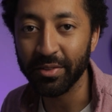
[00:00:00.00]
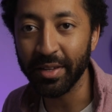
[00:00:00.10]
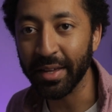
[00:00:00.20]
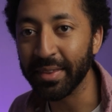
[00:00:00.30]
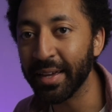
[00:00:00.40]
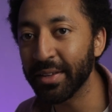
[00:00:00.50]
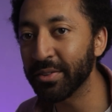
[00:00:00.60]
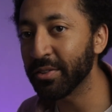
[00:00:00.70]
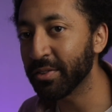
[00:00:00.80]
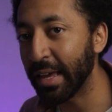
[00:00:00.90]
So yeah, that
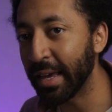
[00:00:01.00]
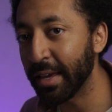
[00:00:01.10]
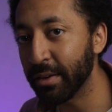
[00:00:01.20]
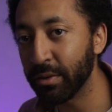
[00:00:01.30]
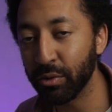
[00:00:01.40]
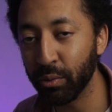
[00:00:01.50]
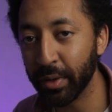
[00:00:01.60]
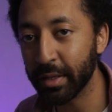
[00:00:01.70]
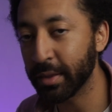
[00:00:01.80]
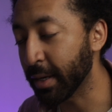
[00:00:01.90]
is just a
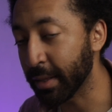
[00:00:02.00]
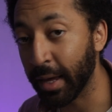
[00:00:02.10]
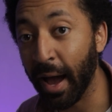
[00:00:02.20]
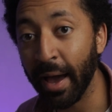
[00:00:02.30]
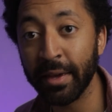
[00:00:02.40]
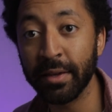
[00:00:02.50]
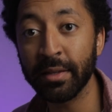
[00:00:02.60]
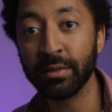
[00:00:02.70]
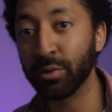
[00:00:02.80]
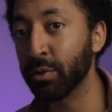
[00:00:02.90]
quick thing that
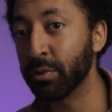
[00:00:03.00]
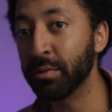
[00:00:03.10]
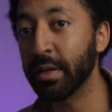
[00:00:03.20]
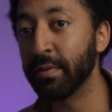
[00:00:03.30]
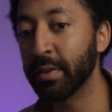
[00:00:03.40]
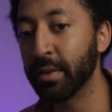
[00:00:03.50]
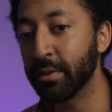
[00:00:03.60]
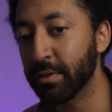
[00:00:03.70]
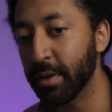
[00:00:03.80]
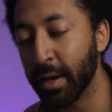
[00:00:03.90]
I learned even
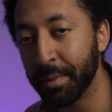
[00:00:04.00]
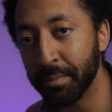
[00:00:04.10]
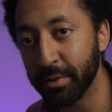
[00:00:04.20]
this time.